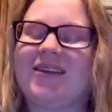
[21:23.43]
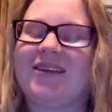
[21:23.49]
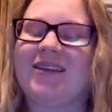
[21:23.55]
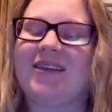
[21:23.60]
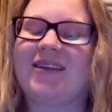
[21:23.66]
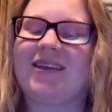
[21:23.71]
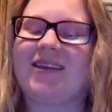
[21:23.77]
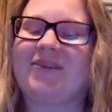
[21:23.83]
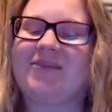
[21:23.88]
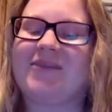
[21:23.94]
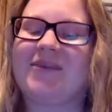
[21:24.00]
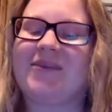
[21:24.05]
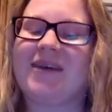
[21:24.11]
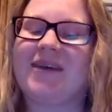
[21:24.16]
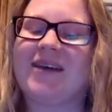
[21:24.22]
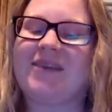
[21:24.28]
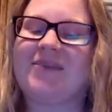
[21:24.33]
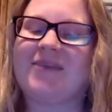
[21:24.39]
of the stuff. But my
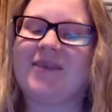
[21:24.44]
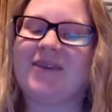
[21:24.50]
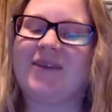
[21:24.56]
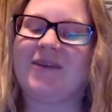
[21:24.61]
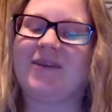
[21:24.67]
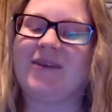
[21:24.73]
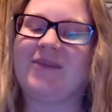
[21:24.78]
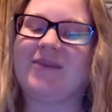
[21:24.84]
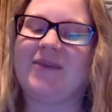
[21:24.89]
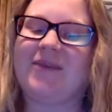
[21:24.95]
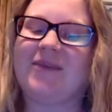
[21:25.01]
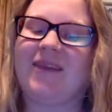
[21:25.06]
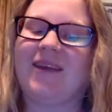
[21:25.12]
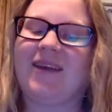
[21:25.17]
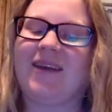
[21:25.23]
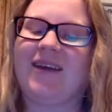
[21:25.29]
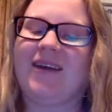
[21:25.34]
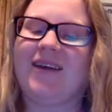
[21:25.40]
husband's always been
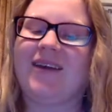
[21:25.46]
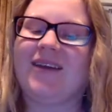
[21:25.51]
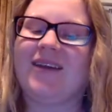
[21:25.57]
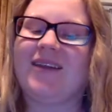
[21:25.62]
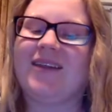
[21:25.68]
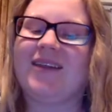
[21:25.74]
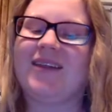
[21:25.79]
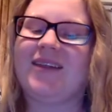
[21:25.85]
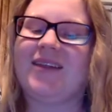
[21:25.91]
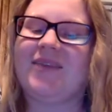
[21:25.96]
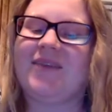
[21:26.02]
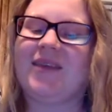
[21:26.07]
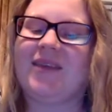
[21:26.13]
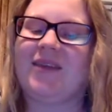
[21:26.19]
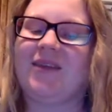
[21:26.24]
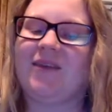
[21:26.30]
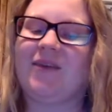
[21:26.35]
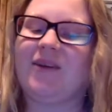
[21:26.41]
the
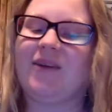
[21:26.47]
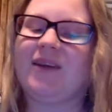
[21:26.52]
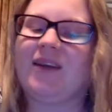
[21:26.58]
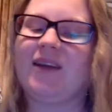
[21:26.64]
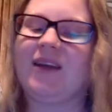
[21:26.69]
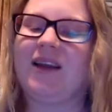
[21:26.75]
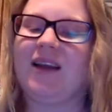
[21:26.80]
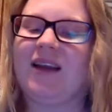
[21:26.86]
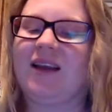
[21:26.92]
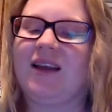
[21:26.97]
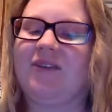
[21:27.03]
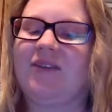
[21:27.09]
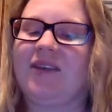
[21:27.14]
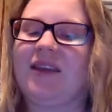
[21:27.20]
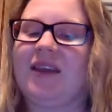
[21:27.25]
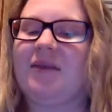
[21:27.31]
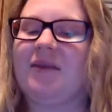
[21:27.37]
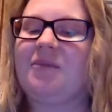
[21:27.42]
amazing one cleaning and
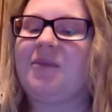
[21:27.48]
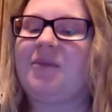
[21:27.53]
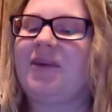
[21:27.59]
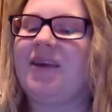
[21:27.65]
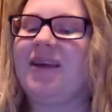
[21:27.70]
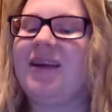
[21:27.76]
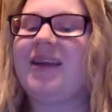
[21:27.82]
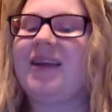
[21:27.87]
everything. But